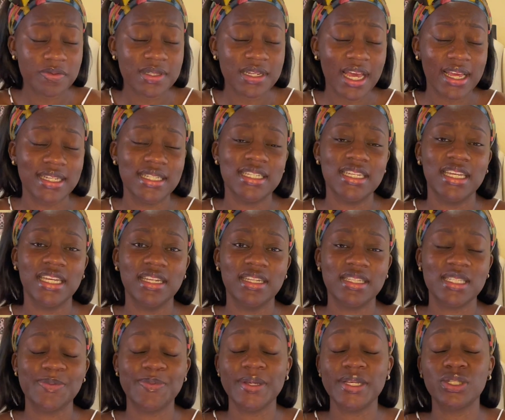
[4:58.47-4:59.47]
19
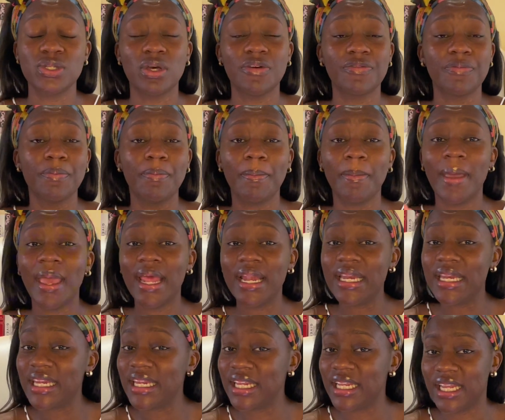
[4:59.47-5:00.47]
speaks of
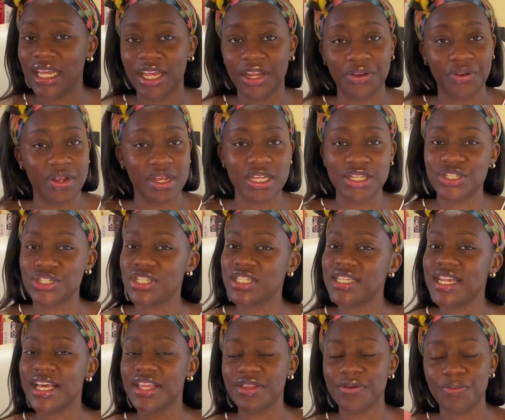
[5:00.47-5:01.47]
many areas, just
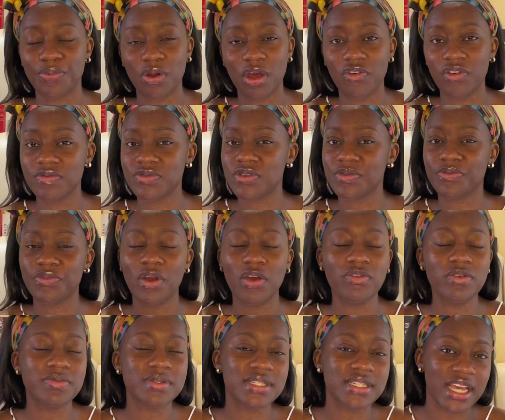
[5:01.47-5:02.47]
like the Proverbs. From
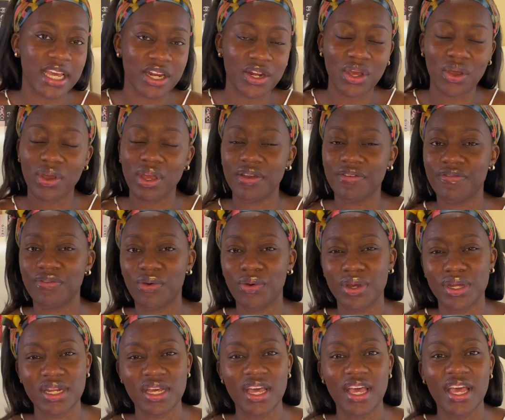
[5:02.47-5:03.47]
Proverbs 10 going forward,